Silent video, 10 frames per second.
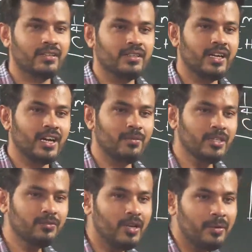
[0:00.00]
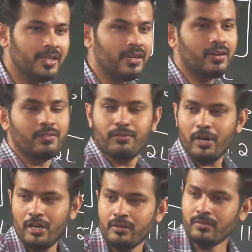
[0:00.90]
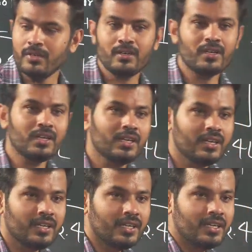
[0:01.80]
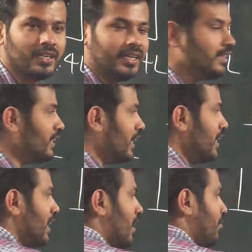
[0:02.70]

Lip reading: Then how much will be the volume? It is again half